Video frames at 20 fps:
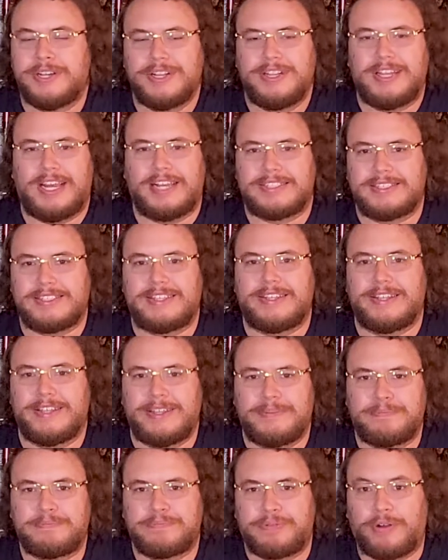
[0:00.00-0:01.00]
That's
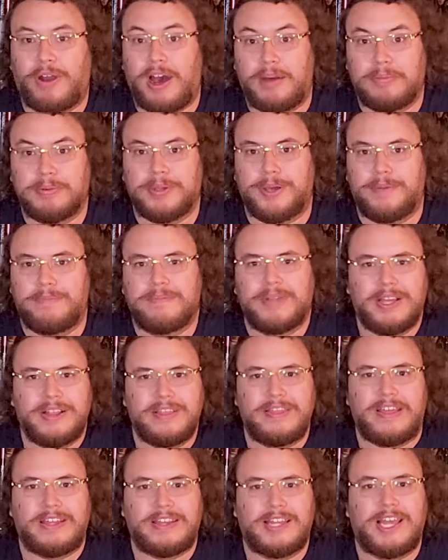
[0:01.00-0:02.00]
the problem.
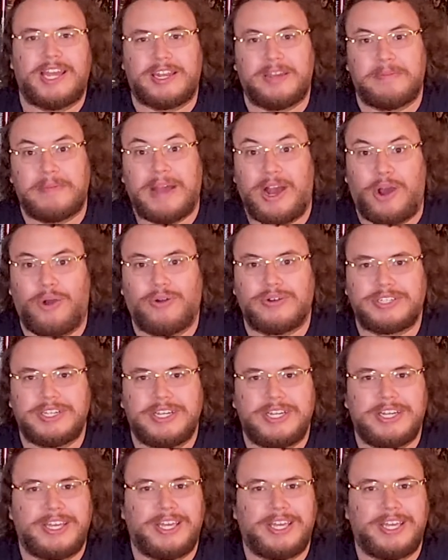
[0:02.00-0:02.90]
They let him out.